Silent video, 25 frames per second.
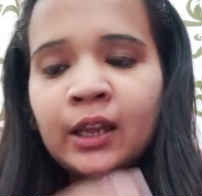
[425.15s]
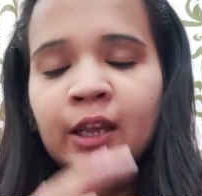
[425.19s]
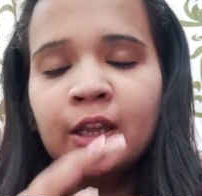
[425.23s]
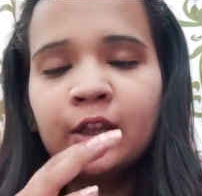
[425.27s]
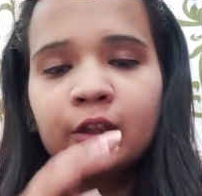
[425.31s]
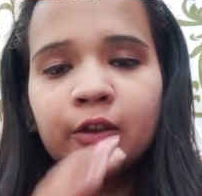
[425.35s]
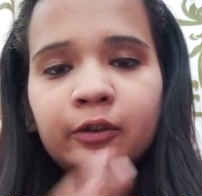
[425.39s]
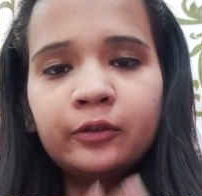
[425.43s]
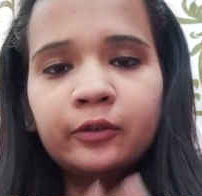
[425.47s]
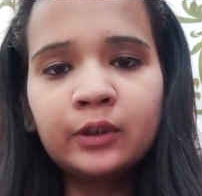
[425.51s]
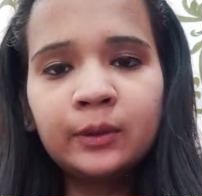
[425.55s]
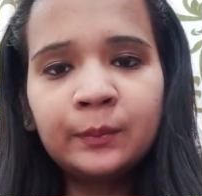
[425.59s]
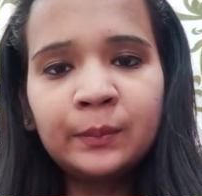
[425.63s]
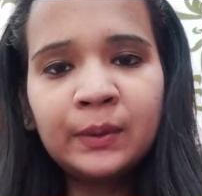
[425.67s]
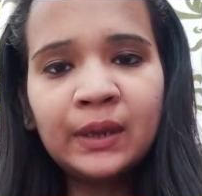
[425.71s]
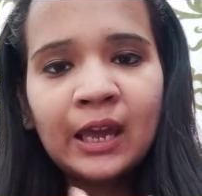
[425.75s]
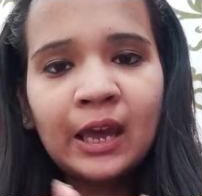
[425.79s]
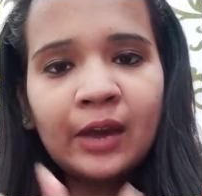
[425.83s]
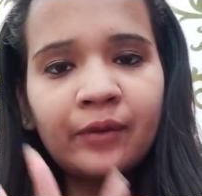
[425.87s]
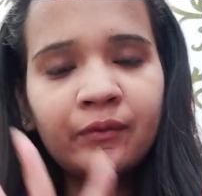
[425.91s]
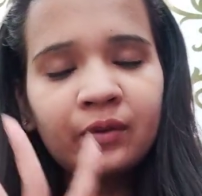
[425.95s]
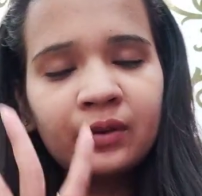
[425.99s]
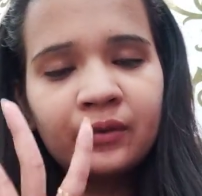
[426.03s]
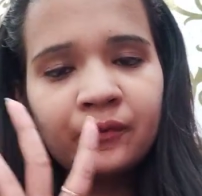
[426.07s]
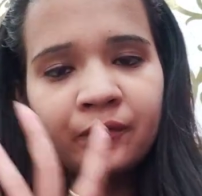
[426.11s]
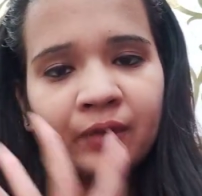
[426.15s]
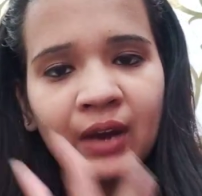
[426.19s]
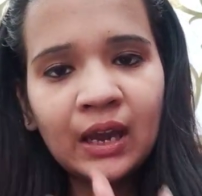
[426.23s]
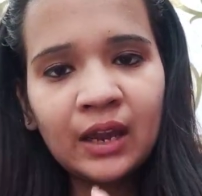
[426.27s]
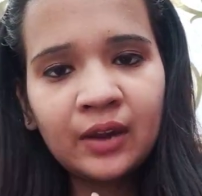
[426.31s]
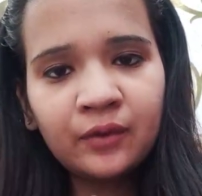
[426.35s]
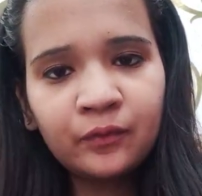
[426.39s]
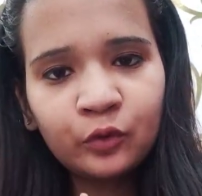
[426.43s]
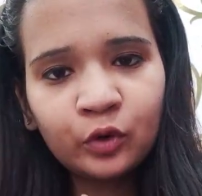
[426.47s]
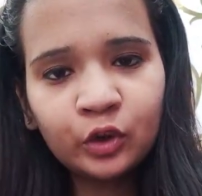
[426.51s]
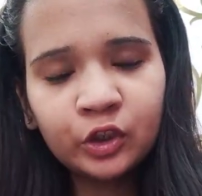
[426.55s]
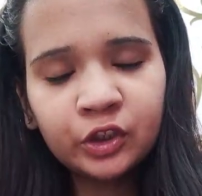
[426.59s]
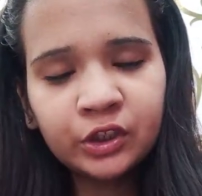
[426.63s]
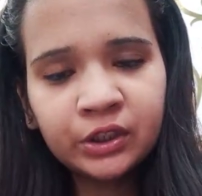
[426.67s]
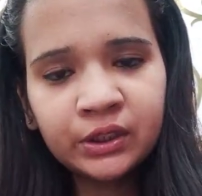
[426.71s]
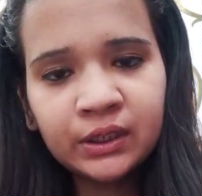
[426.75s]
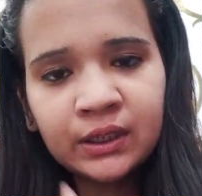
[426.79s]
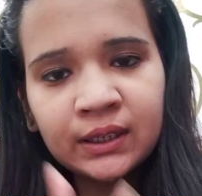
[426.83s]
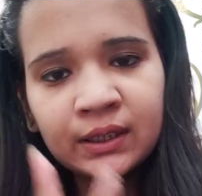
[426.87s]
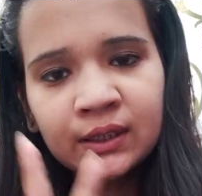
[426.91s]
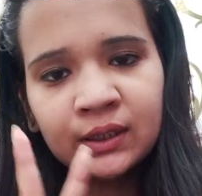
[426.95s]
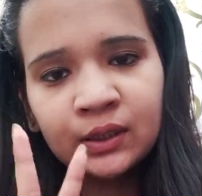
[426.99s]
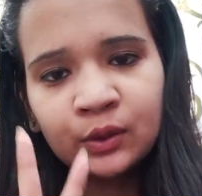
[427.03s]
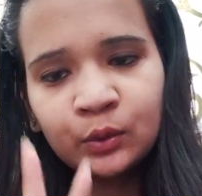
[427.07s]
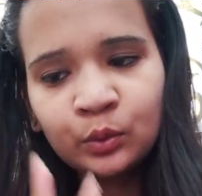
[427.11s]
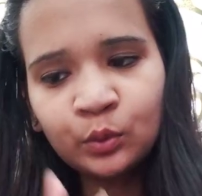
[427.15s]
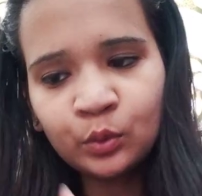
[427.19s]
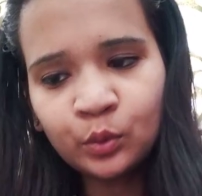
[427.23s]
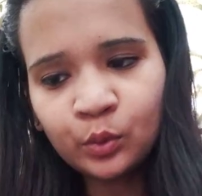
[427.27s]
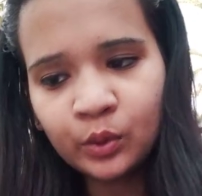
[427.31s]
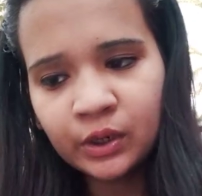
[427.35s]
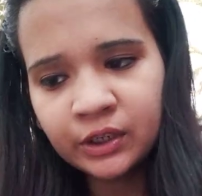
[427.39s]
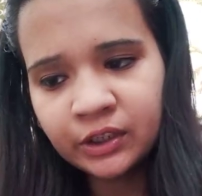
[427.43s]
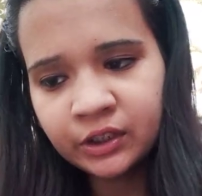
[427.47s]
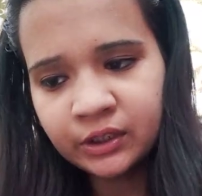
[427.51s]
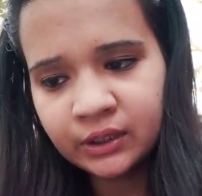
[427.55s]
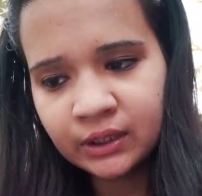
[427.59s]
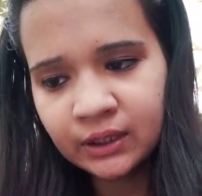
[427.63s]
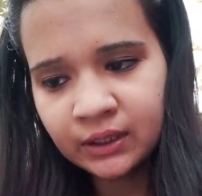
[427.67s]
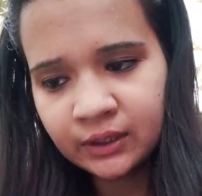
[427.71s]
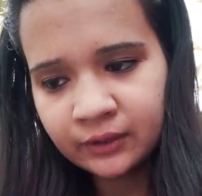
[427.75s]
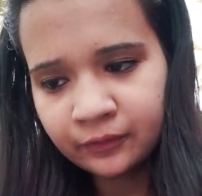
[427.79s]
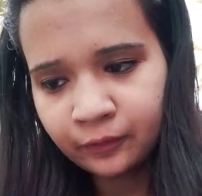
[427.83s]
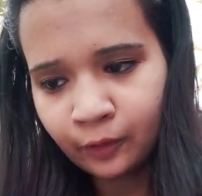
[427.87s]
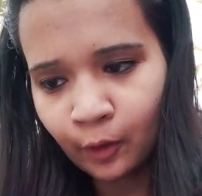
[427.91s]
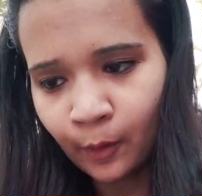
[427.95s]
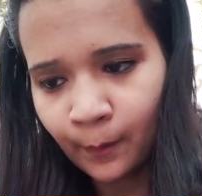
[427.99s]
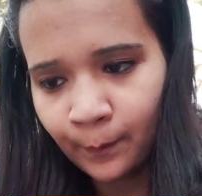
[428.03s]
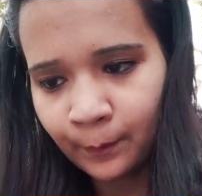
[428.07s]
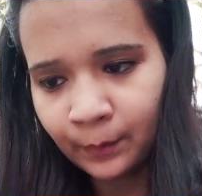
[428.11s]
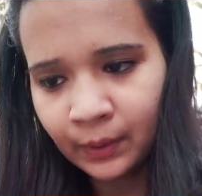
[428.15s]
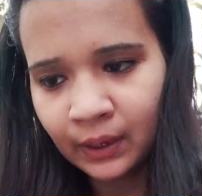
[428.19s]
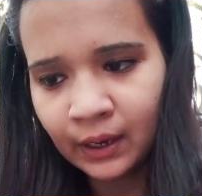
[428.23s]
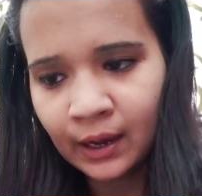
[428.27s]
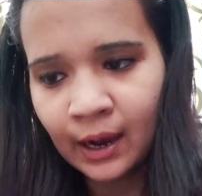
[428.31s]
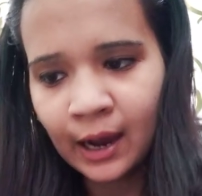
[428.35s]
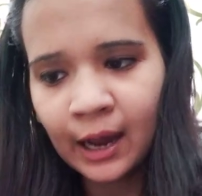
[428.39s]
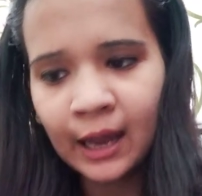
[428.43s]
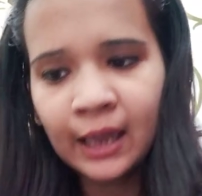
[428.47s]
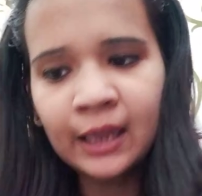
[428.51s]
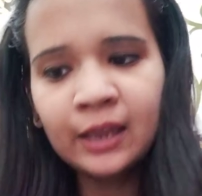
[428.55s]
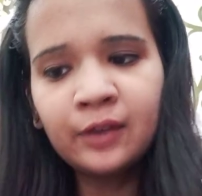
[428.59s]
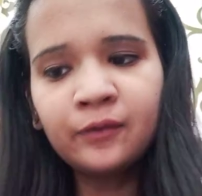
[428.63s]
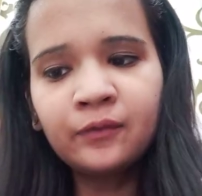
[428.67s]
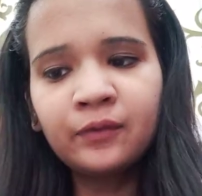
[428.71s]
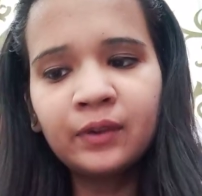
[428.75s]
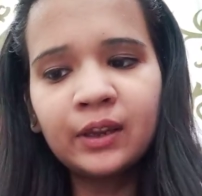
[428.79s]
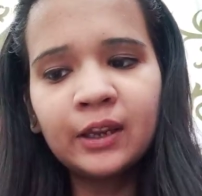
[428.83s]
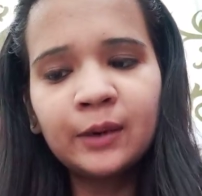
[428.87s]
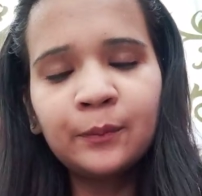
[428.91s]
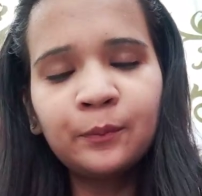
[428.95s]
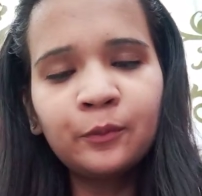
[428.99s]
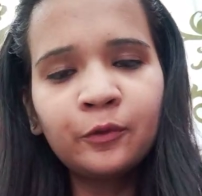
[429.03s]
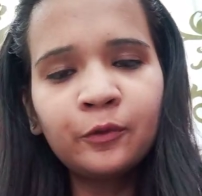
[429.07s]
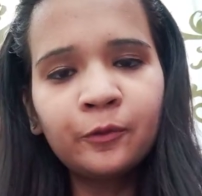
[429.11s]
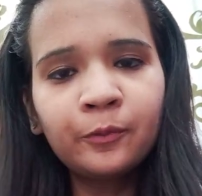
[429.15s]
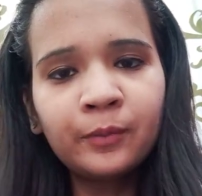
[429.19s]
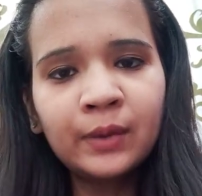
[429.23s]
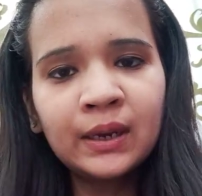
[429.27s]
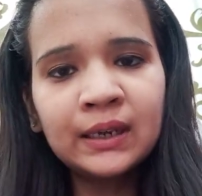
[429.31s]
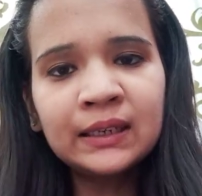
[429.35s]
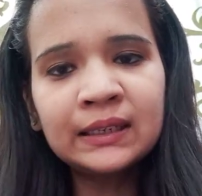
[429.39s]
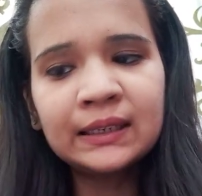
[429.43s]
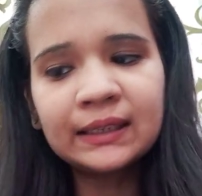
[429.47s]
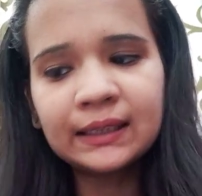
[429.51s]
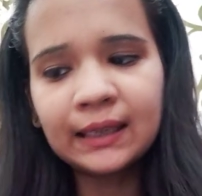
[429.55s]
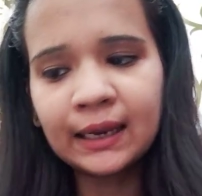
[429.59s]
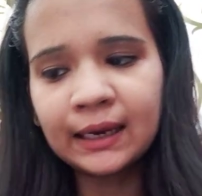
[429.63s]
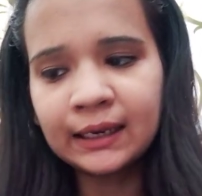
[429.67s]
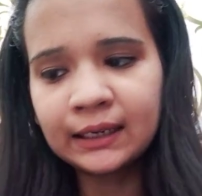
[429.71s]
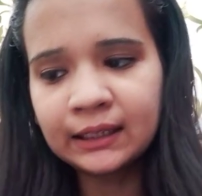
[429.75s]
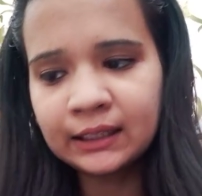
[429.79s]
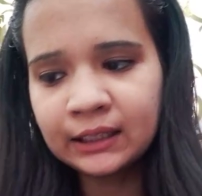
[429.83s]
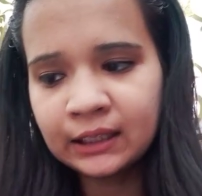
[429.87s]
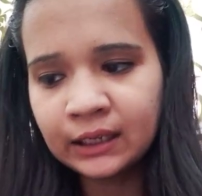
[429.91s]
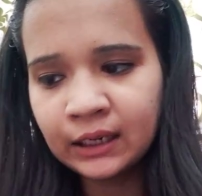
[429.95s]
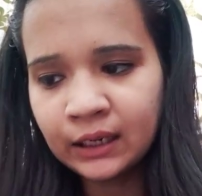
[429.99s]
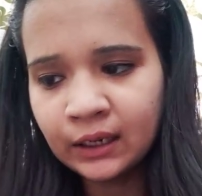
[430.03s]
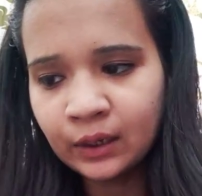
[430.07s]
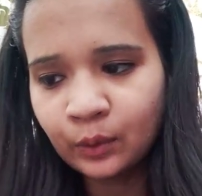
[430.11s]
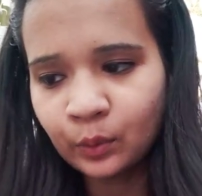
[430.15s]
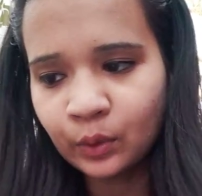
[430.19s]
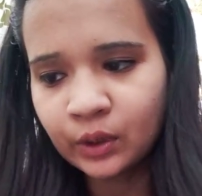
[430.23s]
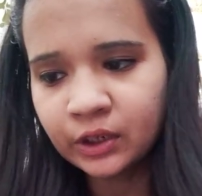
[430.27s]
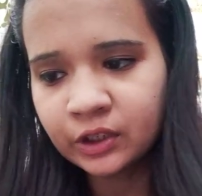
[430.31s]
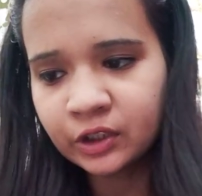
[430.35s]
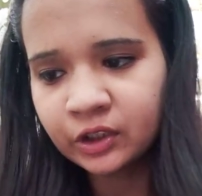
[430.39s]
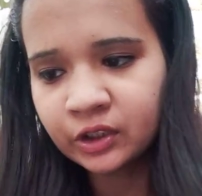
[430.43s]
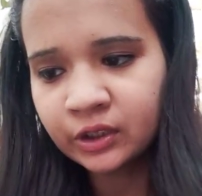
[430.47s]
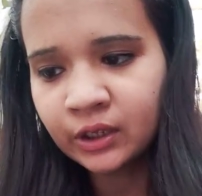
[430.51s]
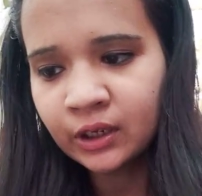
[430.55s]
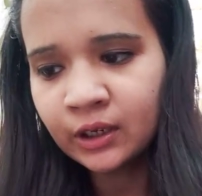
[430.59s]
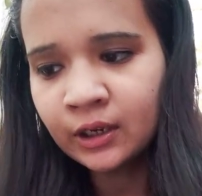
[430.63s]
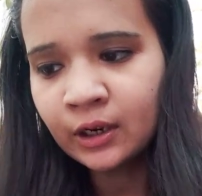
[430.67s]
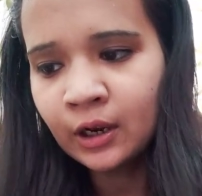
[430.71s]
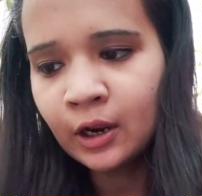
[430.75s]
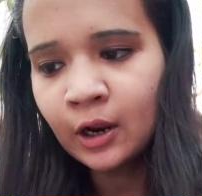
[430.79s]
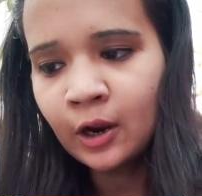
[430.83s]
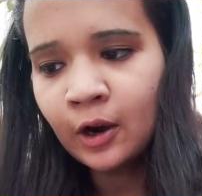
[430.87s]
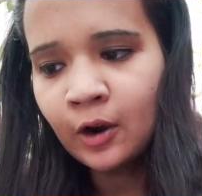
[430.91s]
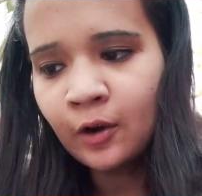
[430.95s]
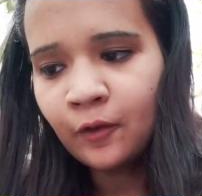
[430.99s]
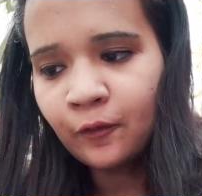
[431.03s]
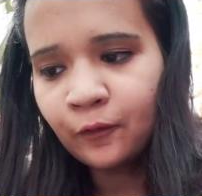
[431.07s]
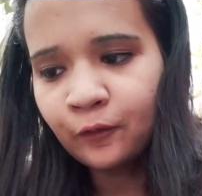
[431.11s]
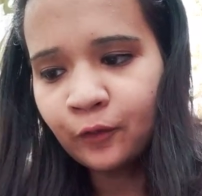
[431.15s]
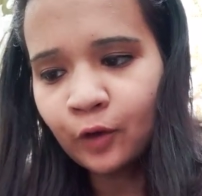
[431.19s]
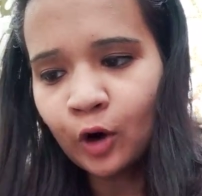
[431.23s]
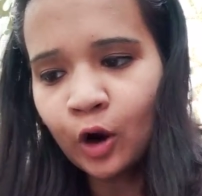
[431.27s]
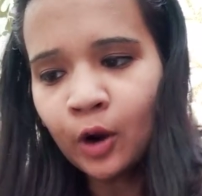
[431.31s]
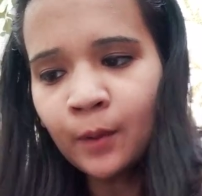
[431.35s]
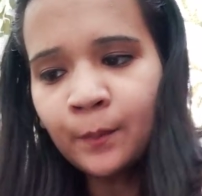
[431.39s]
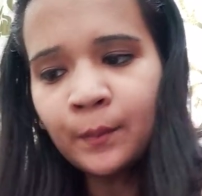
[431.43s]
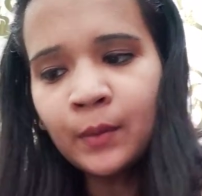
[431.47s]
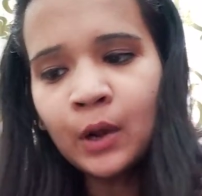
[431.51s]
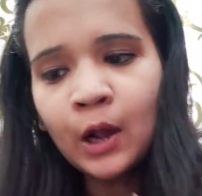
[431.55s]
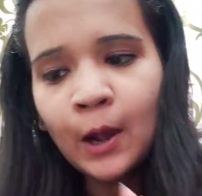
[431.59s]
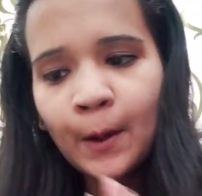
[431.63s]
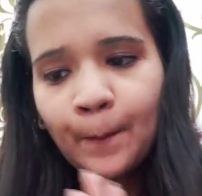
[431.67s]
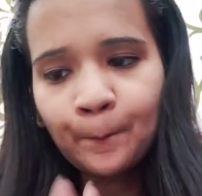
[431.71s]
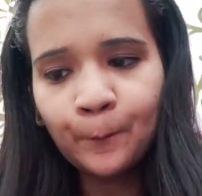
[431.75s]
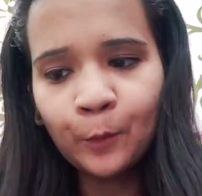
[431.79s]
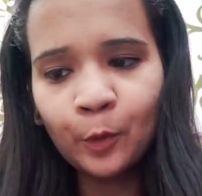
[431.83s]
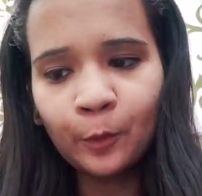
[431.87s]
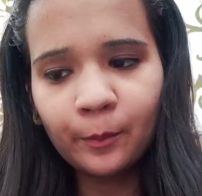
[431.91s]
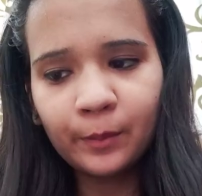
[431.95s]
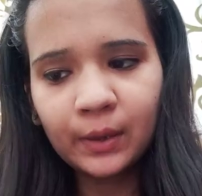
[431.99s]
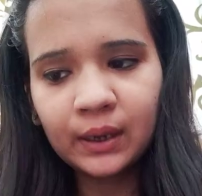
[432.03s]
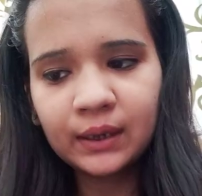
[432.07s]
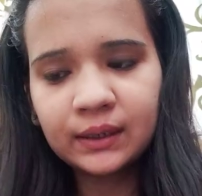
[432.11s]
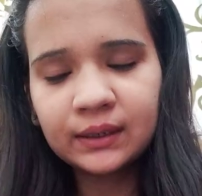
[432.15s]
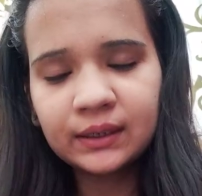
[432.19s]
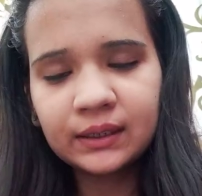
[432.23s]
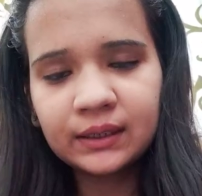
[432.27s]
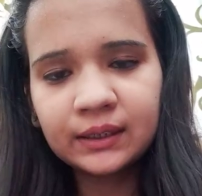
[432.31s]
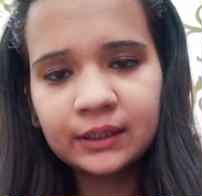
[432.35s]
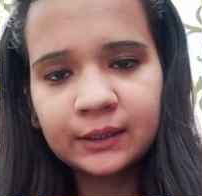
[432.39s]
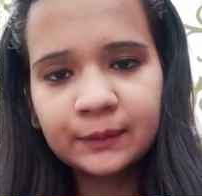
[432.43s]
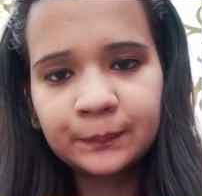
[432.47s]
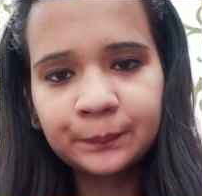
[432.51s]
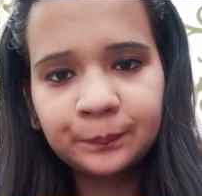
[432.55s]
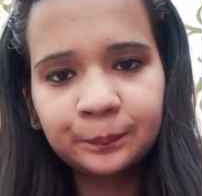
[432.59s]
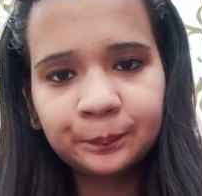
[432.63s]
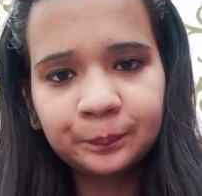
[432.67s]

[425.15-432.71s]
you will be having 5 questions, 2 questions from behive and movements, and 3 questions from movements.